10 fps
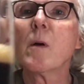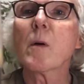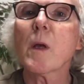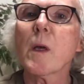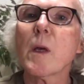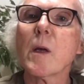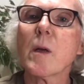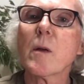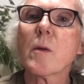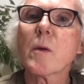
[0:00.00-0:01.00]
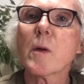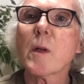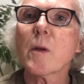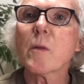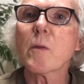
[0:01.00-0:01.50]
Okay, so it
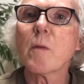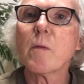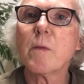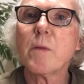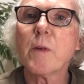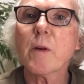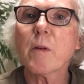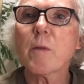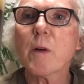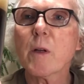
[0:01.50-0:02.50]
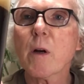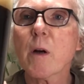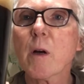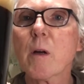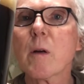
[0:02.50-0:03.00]
is very, very dark